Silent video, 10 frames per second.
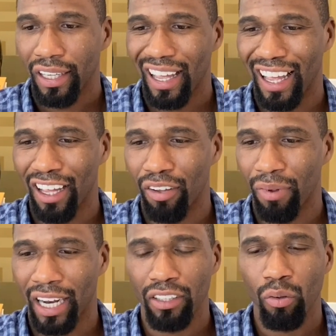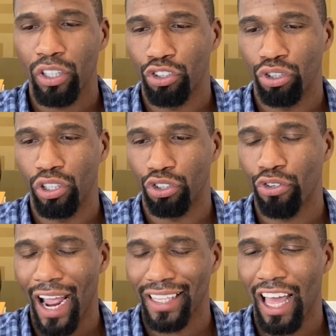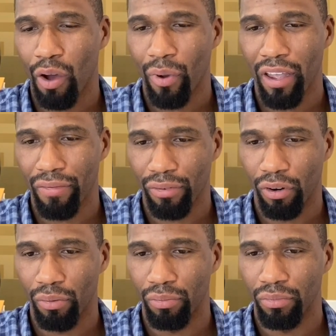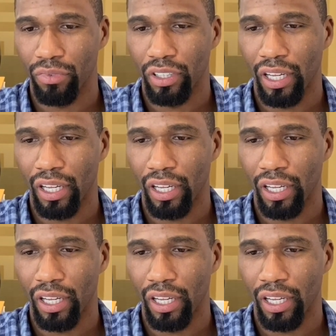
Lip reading: And I don't want to detract that away from